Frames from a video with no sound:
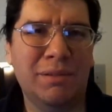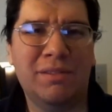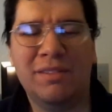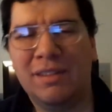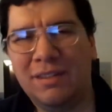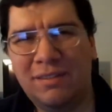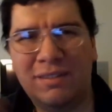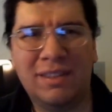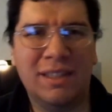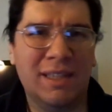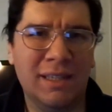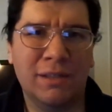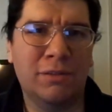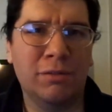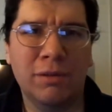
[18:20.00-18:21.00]
yeah, which leads to
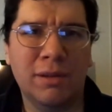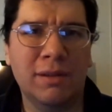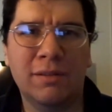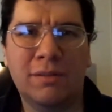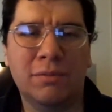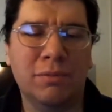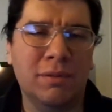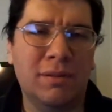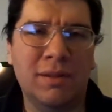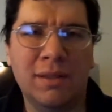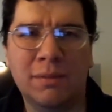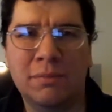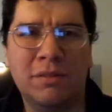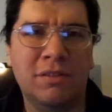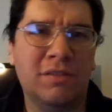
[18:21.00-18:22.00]
the end credits with
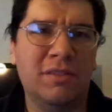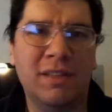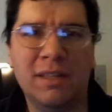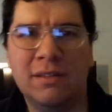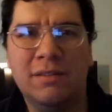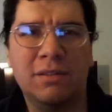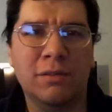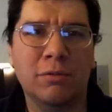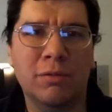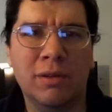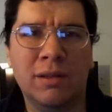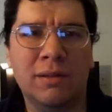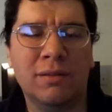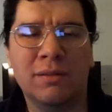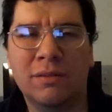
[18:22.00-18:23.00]
them just dancing
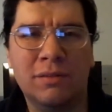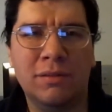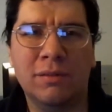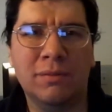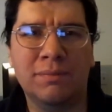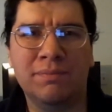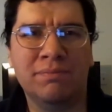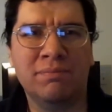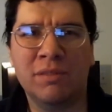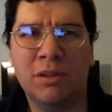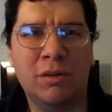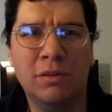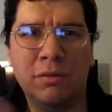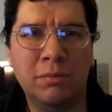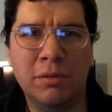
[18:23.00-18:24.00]
around to
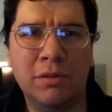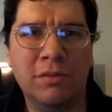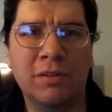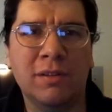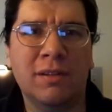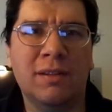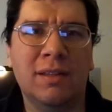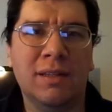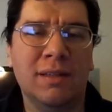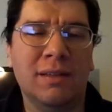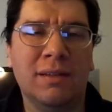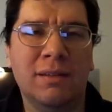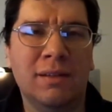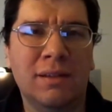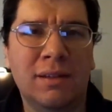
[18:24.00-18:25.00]
all the music that they
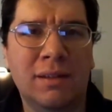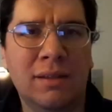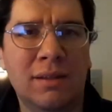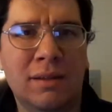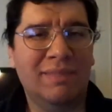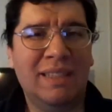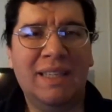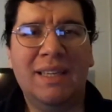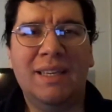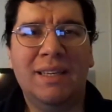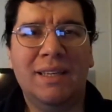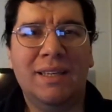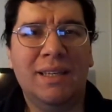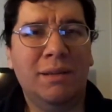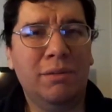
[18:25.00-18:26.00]
had.
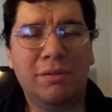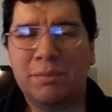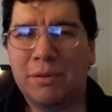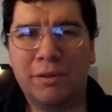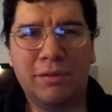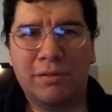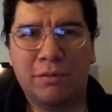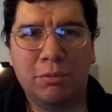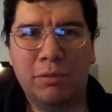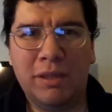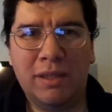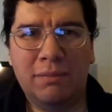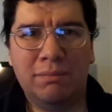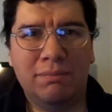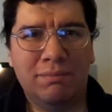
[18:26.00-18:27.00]
It was very
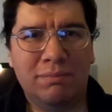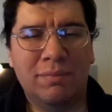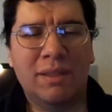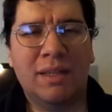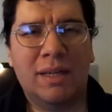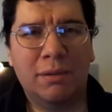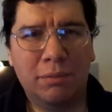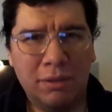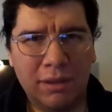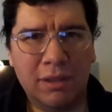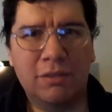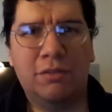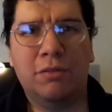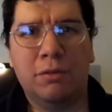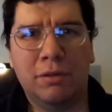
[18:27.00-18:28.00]
sweet. I
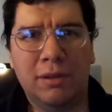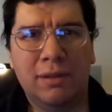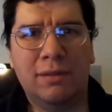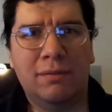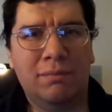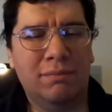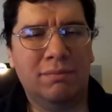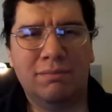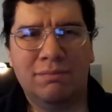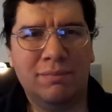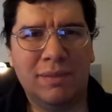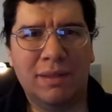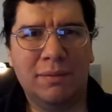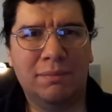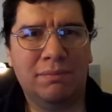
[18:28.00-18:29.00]
really enjoyed it.
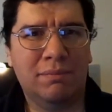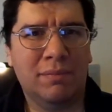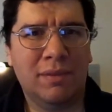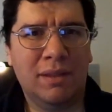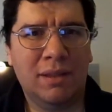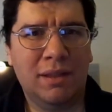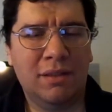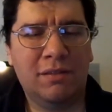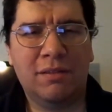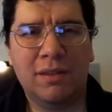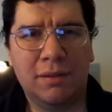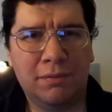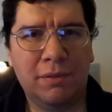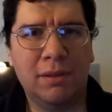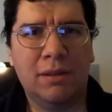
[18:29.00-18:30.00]
Um, it's
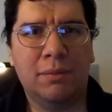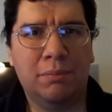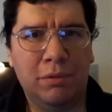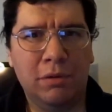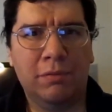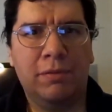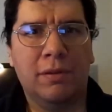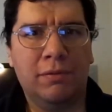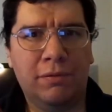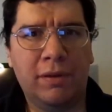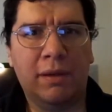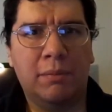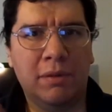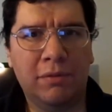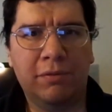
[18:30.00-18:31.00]
definitely the perfect
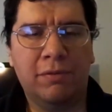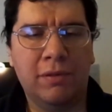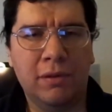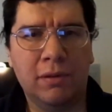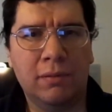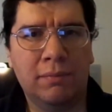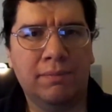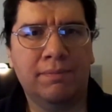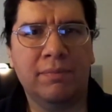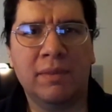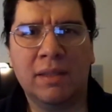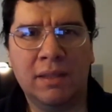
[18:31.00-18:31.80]
family film